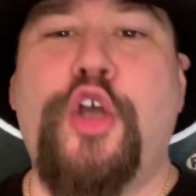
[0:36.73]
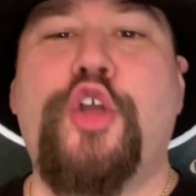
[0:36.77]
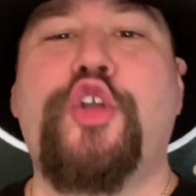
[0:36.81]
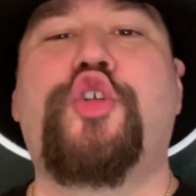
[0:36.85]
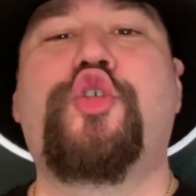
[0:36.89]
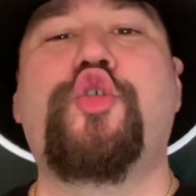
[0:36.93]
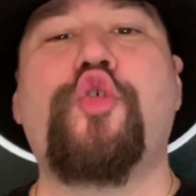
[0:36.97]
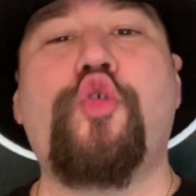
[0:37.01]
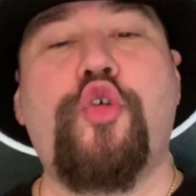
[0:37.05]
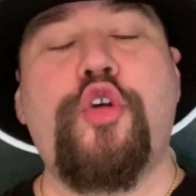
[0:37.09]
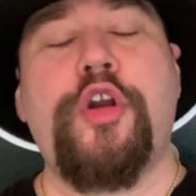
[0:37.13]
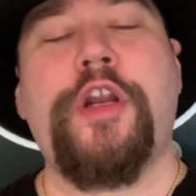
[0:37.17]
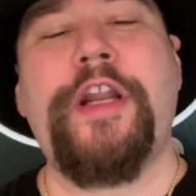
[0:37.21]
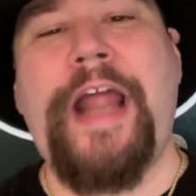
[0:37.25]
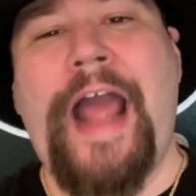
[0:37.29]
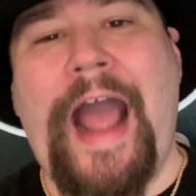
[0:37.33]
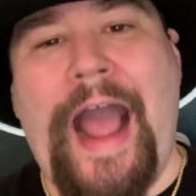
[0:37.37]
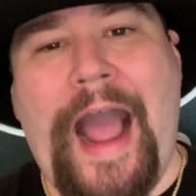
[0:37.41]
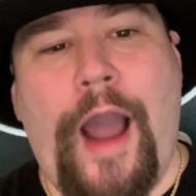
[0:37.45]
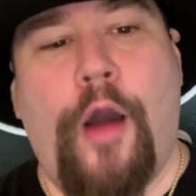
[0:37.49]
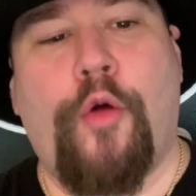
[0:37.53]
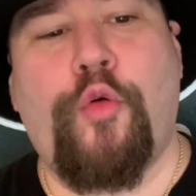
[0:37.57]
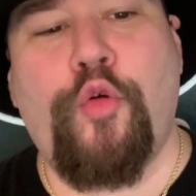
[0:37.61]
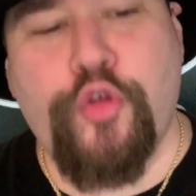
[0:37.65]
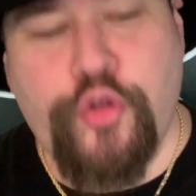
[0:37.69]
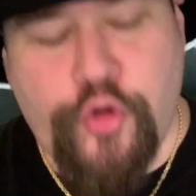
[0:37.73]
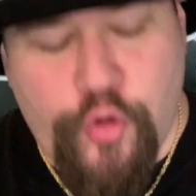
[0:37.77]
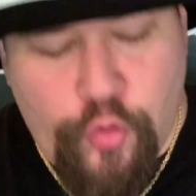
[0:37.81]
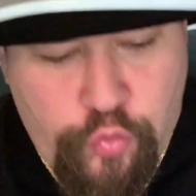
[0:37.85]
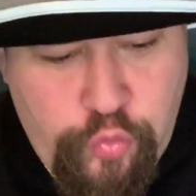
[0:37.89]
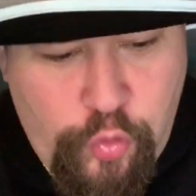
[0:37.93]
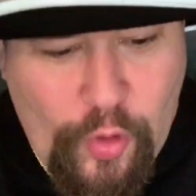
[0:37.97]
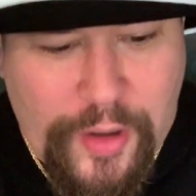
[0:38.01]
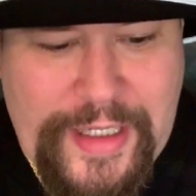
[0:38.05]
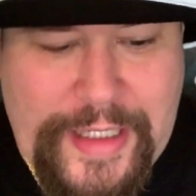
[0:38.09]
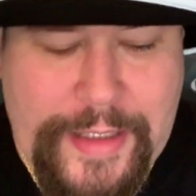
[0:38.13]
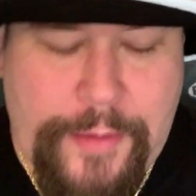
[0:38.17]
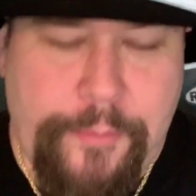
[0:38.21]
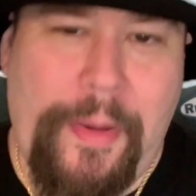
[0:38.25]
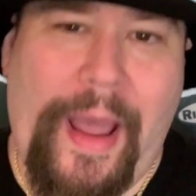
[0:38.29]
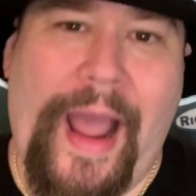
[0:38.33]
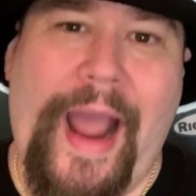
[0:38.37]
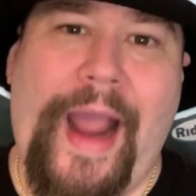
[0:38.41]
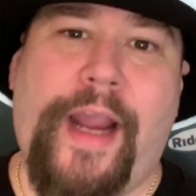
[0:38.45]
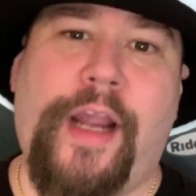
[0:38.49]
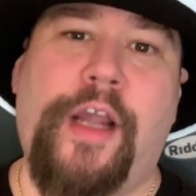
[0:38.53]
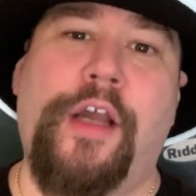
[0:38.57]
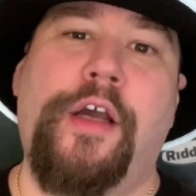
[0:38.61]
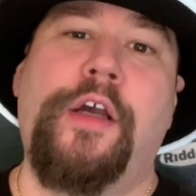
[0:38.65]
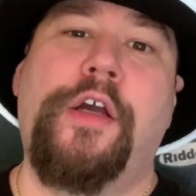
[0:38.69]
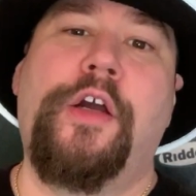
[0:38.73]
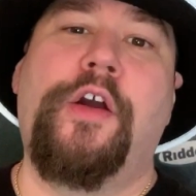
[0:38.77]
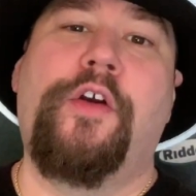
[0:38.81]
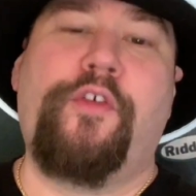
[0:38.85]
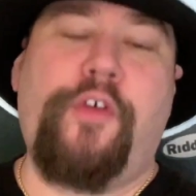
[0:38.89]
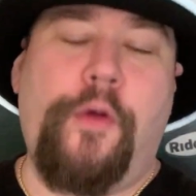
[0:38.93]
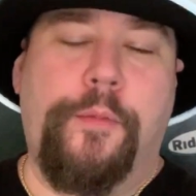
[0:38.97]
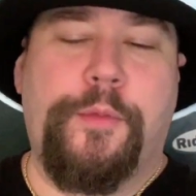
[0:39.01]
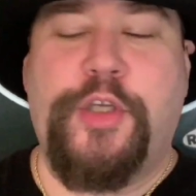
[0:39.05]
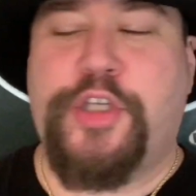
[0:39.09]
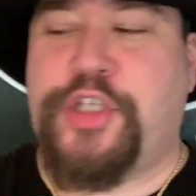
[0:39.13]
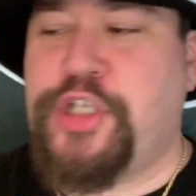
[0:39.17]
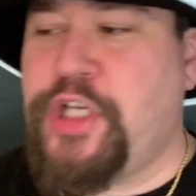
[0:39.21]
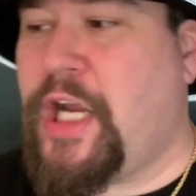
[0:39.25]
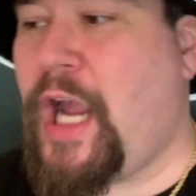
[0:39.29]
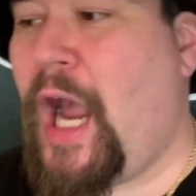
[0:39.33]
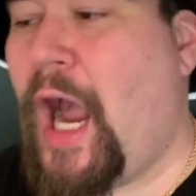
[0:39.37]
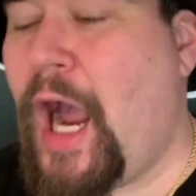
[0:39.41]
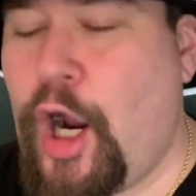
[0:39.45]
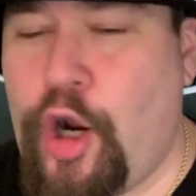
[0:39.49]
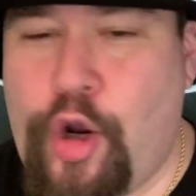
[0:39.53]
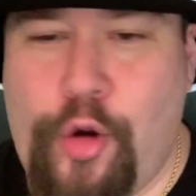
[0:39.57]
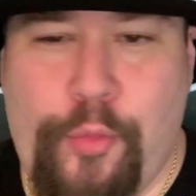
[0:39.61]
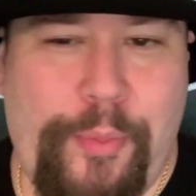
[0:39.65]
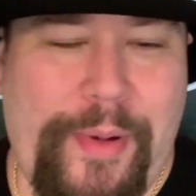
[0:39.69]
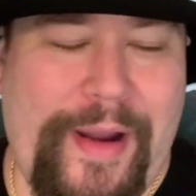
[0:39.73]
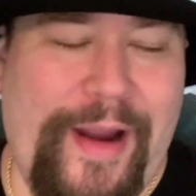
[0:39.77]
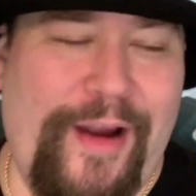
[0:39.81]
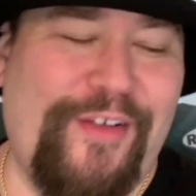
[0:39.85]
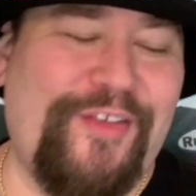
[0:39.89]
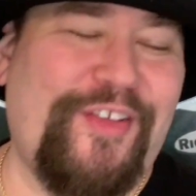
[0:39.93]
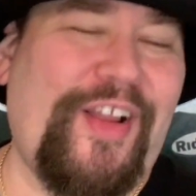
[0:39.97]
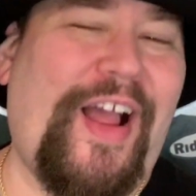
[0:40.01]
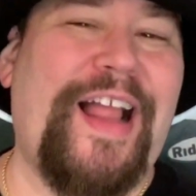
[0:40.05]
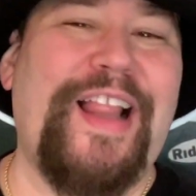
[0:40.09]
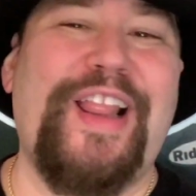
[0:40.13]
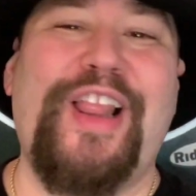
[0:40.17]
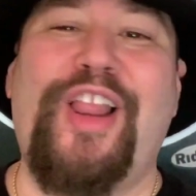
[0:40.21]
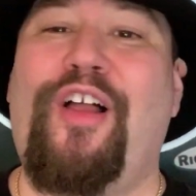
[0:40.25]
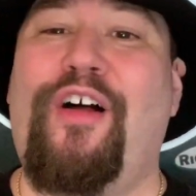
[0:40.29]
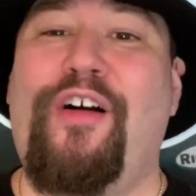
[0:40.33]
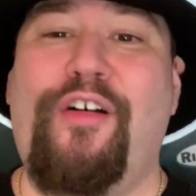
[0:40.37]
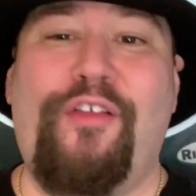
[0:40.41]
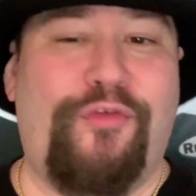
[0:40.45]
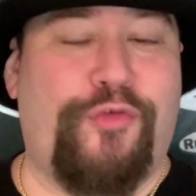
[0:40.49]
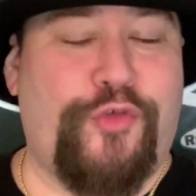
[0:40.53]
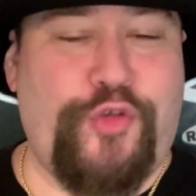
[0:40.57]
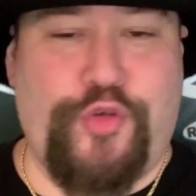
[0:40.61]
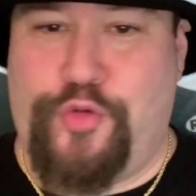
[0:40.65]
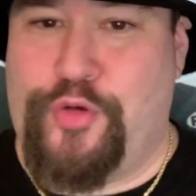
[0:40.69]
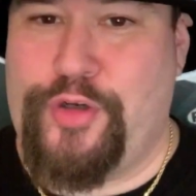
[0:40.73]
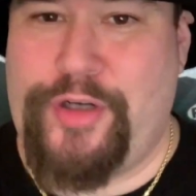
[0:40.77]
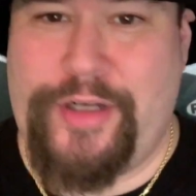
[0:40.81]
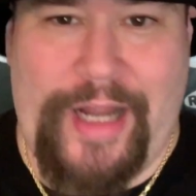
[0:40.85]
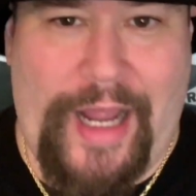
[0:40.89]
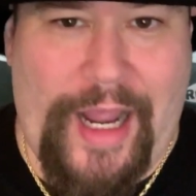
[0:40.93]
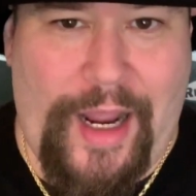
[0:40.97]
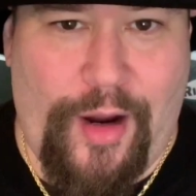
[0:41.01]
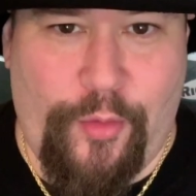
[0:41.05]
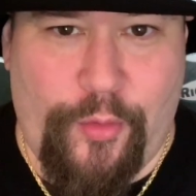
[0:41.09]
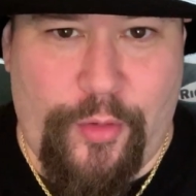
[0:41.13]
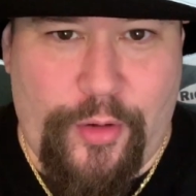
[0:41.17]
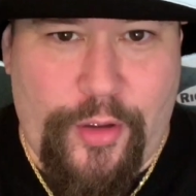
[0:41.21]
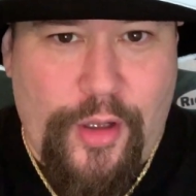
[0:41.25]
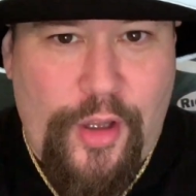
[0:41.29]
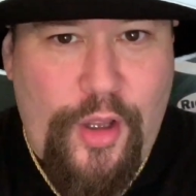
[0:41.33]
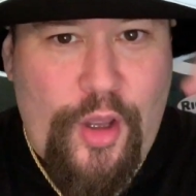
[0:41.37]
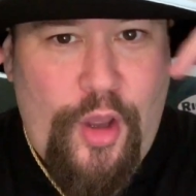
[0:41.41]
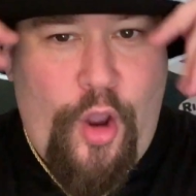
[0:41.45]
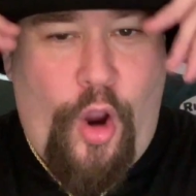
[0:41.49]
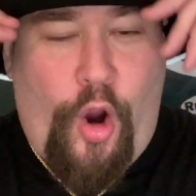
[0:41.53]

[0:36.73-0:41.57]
Jordan Howard, the running back from the Chicago Bears. I love Jordan Howard.